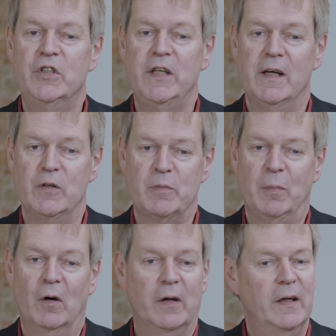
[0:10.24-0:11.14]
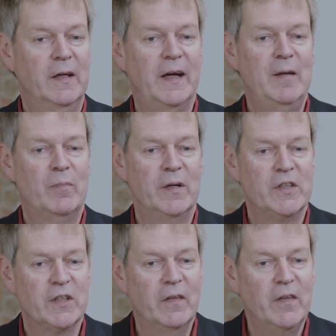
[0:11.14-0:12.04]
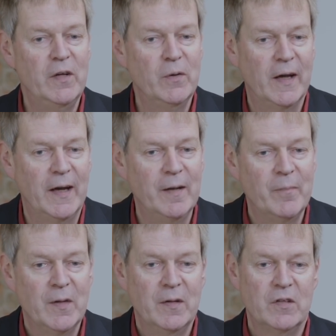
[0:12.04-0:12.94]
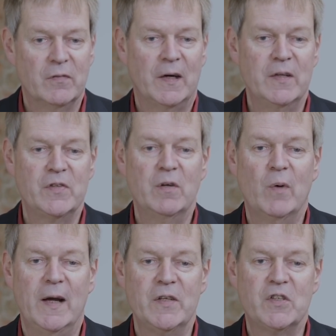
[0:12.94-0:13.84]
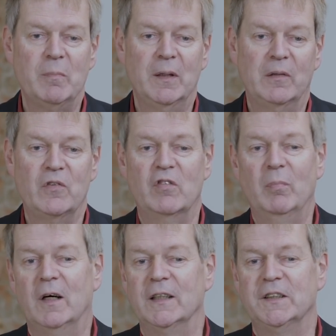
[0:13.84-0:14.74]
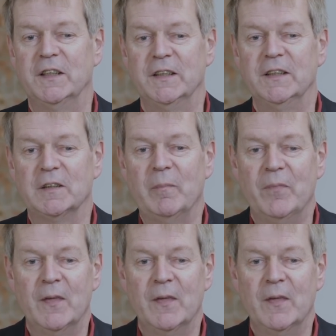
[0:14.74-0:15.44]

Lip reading: GeoSpock in Cambridge in the UK, devising ways to build smart cities.